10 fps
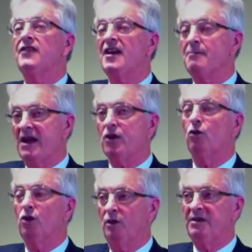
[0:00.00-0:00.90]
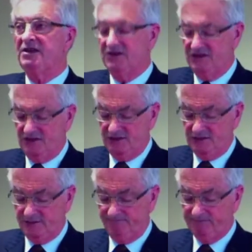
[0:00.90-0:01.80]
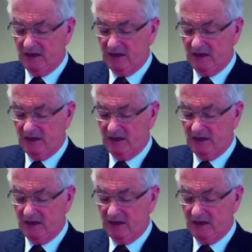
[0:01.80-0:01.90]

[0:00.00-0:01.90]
They make all the big decisions.